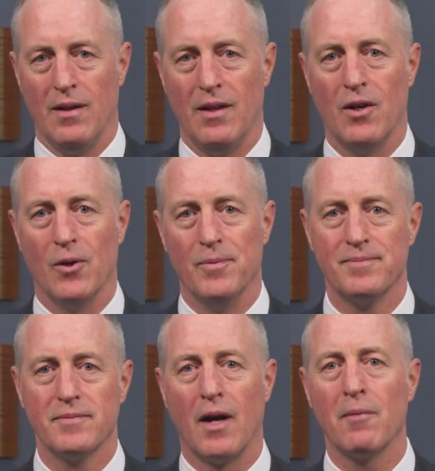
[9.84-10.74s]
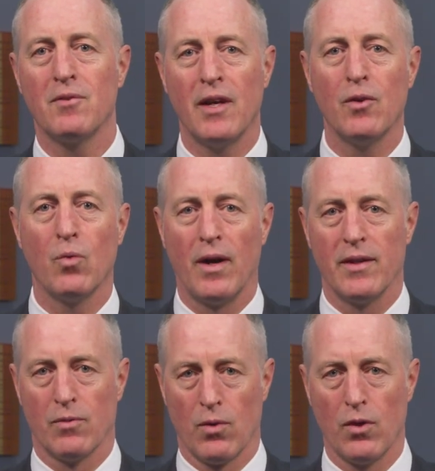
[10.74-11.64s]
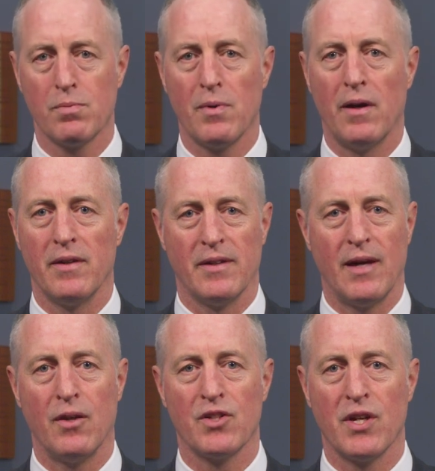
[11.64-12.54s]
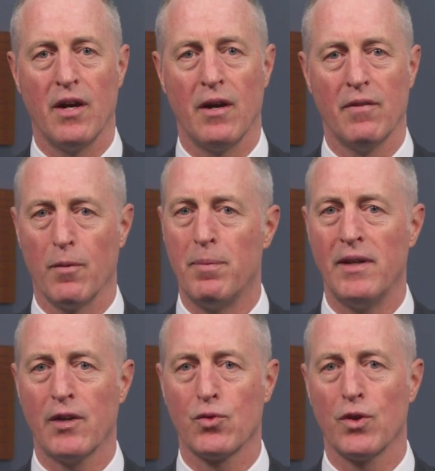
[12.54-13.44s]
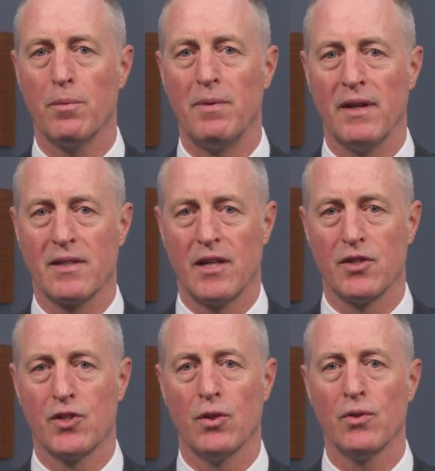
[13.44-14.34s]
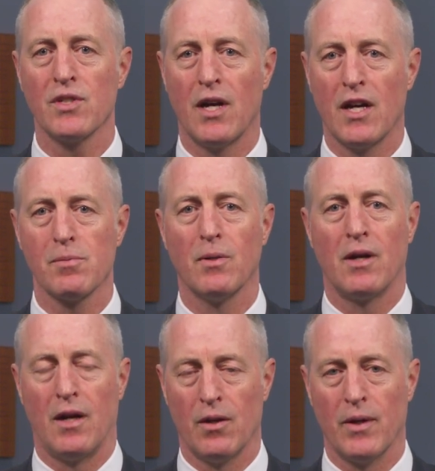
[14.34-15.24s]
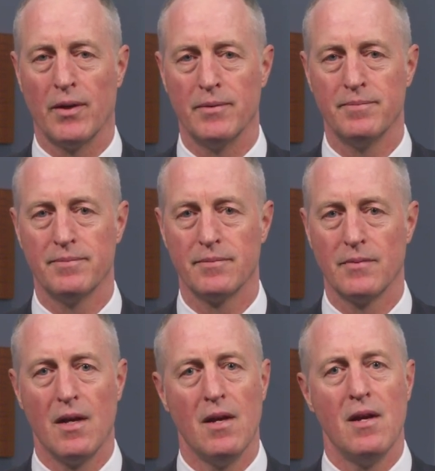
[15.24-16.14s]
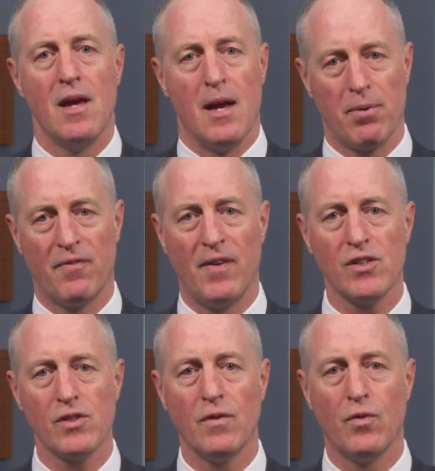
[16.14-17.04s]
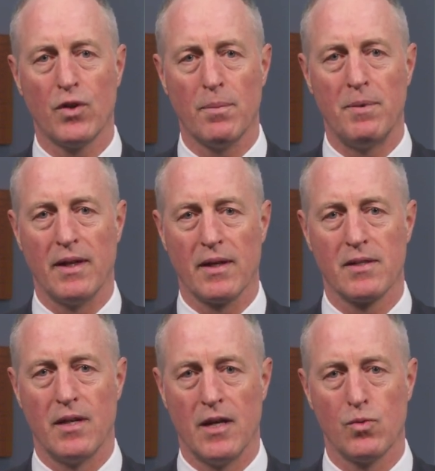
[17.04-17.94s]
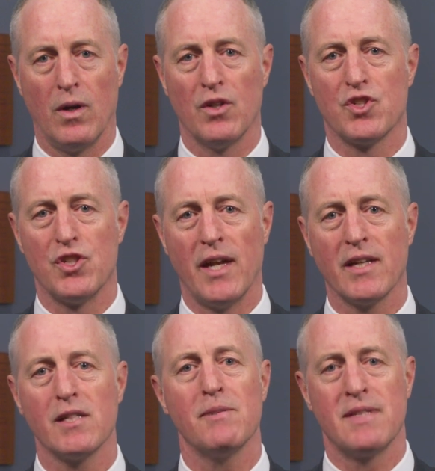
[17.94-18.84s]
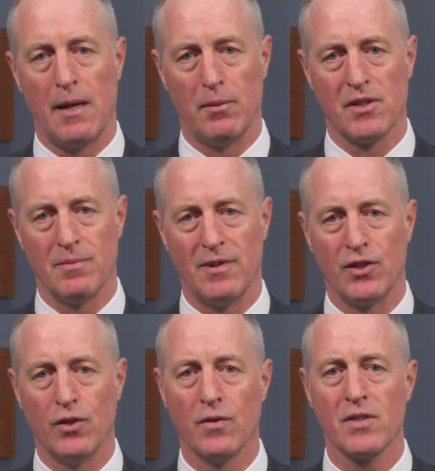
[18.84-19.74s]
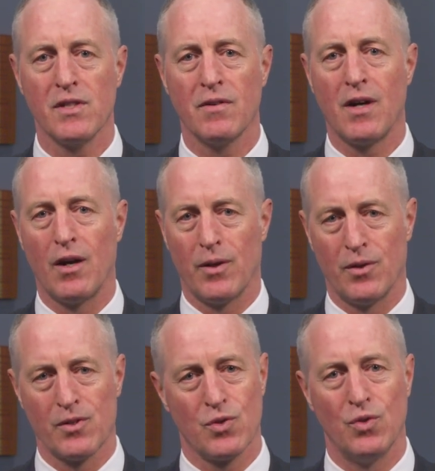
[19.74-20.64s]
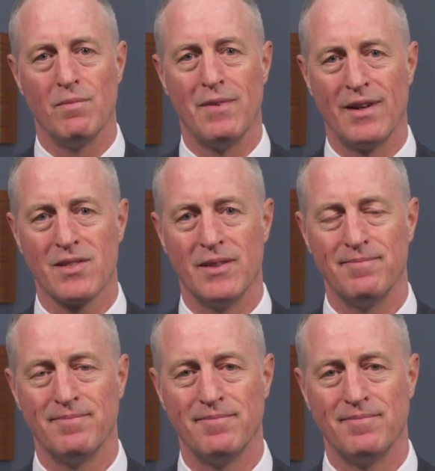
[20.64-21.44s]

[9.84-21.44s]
Hello, I'm Klane White, the Rose Brown Endowed Chair for Pediatric Orthopedics at Children's Hospital, Colorado, and Professor of Orthopedics as well as Genetics and Metabolism at the University of Colorado School of Medicine.